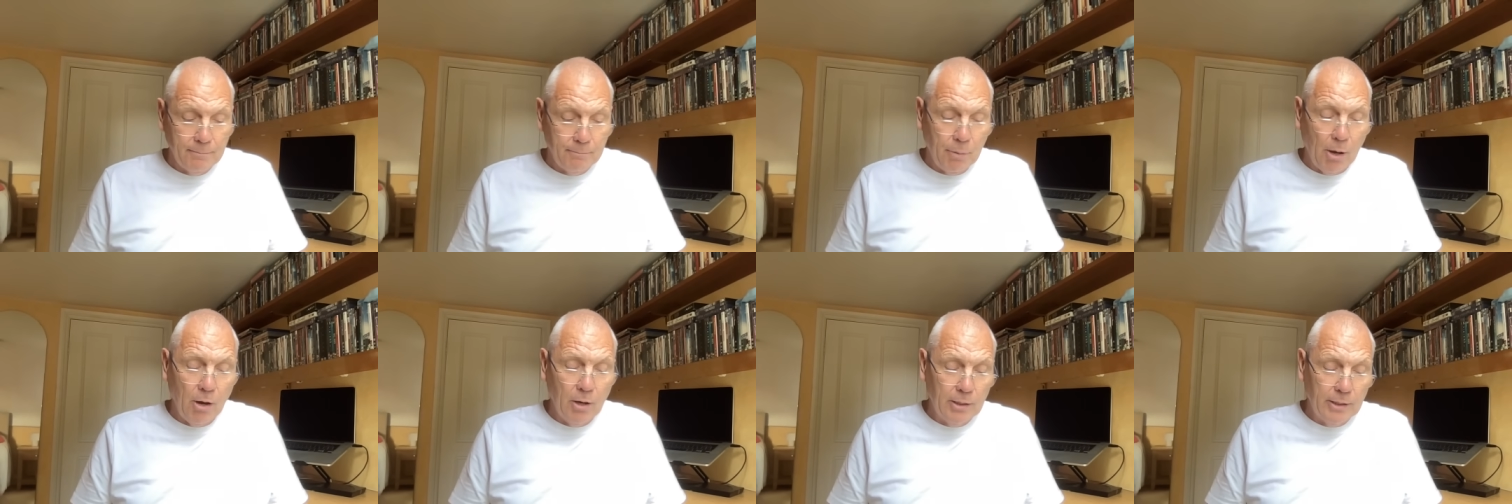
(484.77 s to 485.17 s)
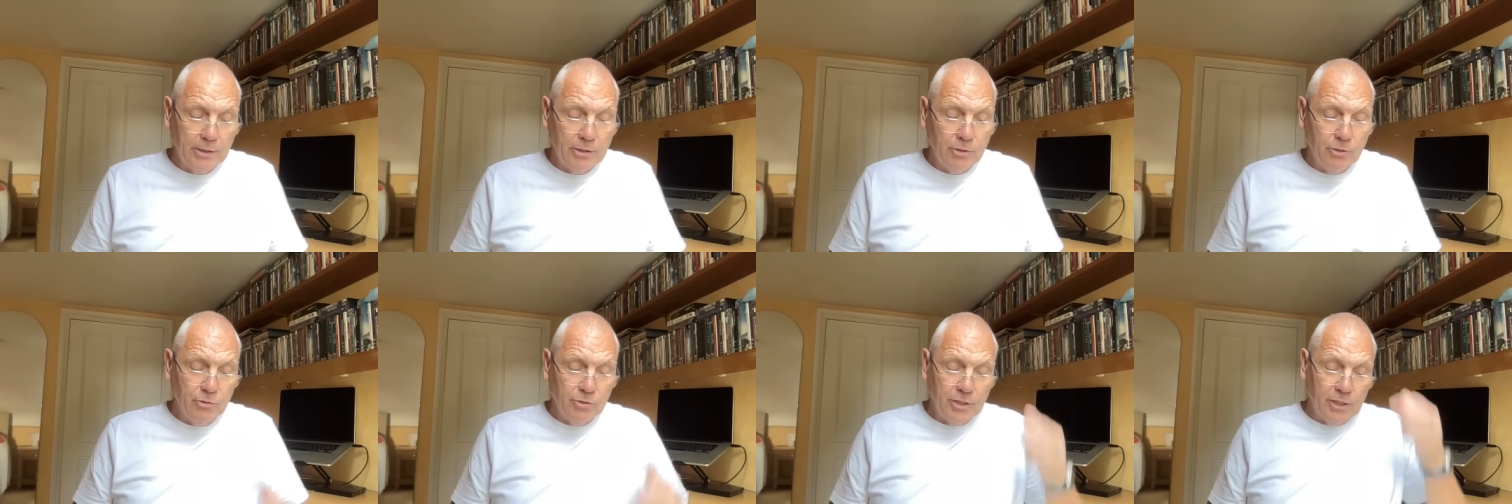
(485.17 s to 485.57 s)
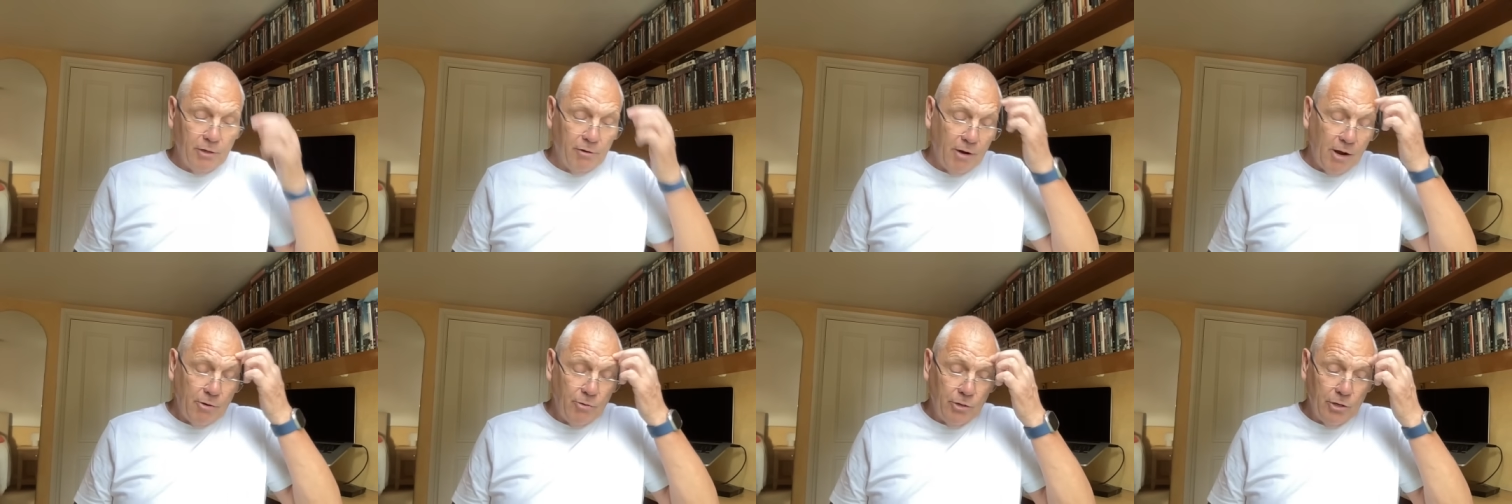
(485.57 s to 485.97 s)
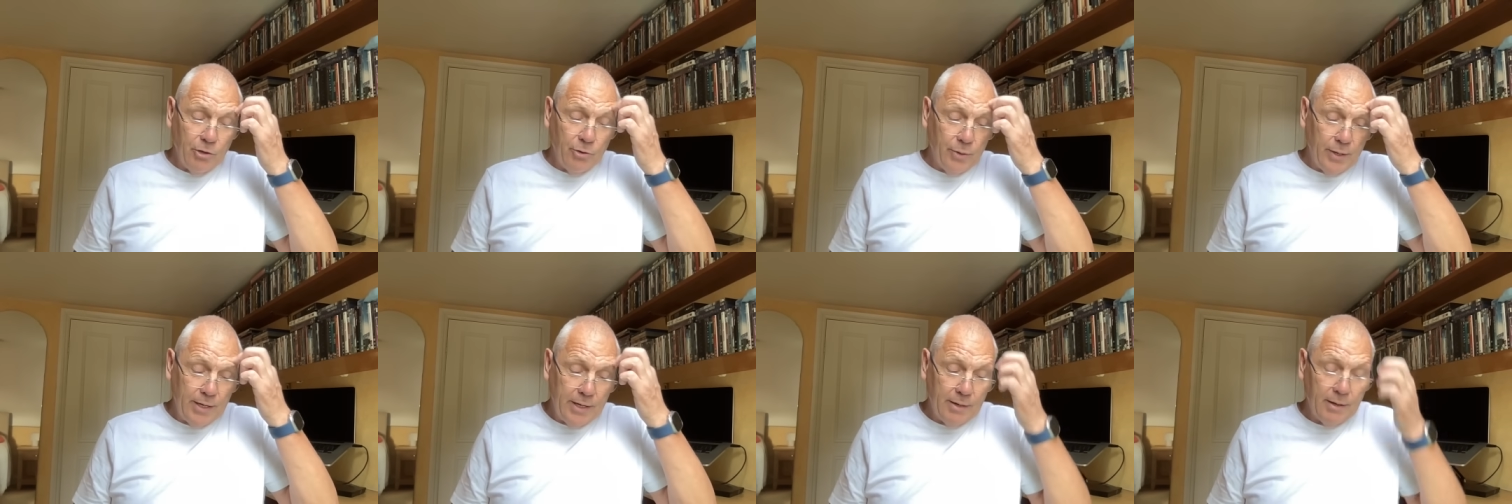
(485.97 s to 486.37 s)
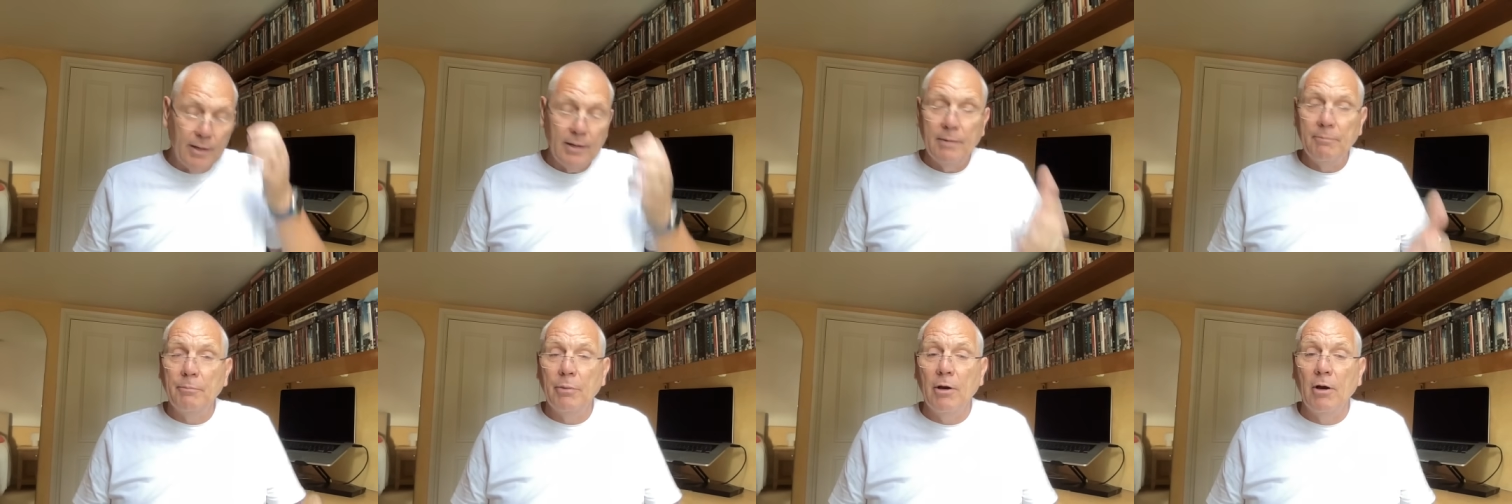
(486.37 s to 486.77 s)
partly due to your own doing
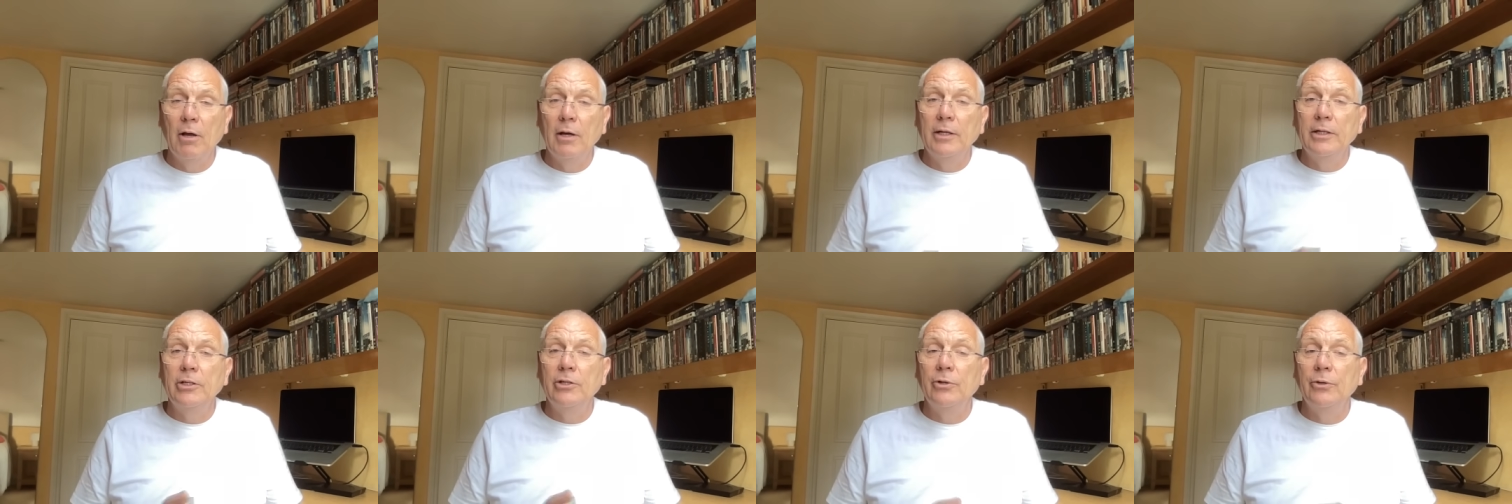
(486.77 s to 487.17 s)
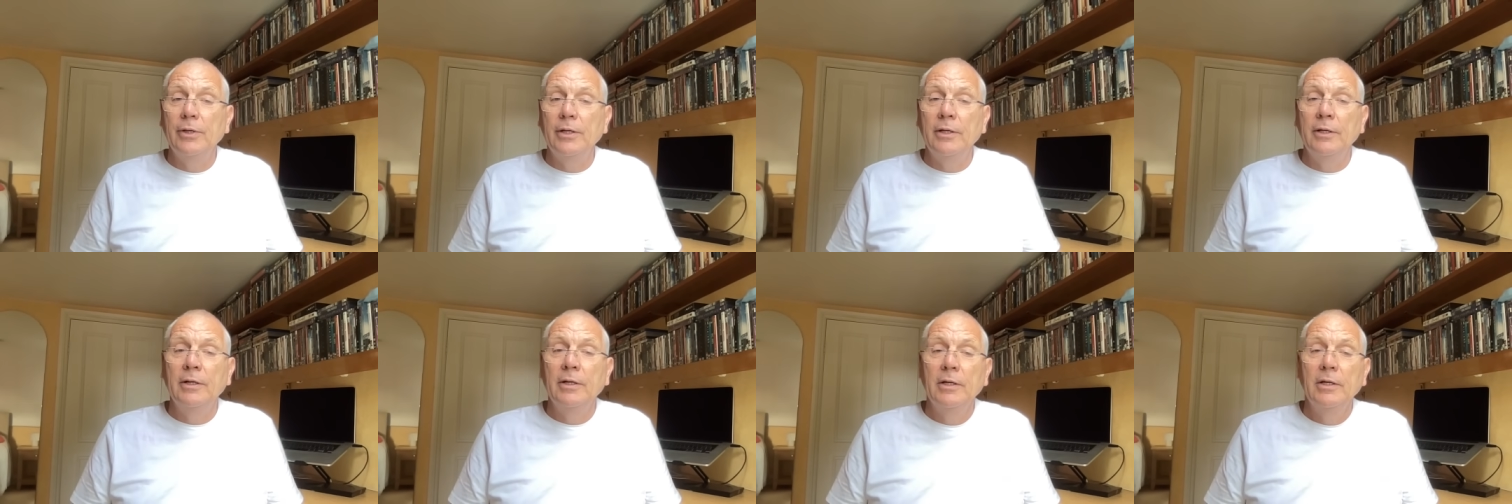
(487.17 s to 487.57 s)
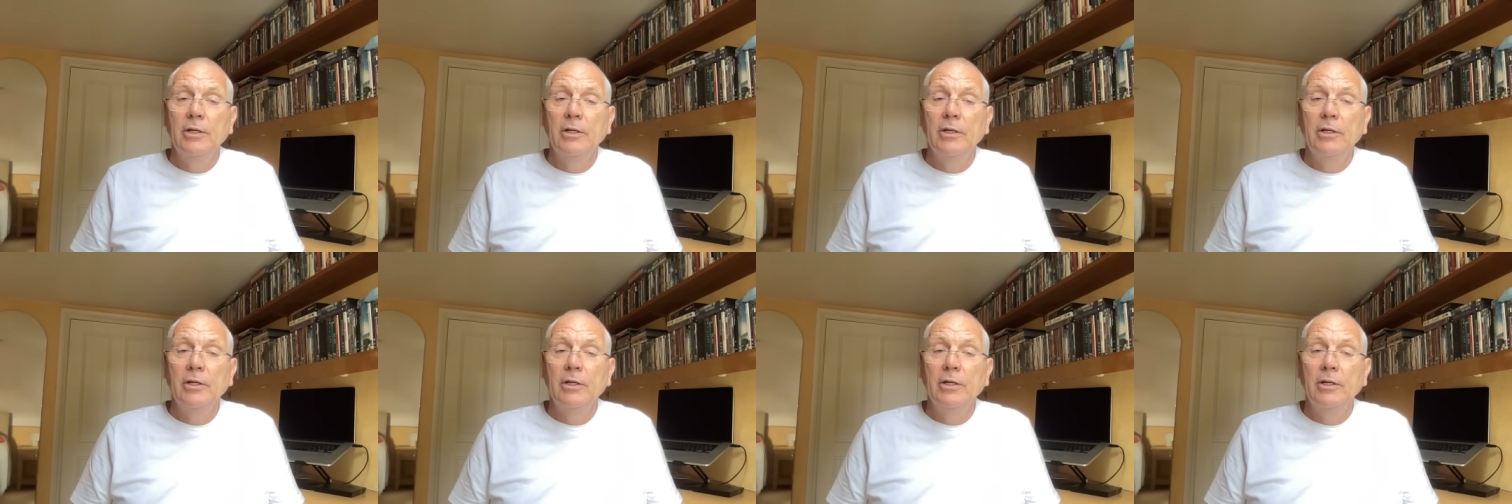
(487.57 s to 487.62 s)
and partly due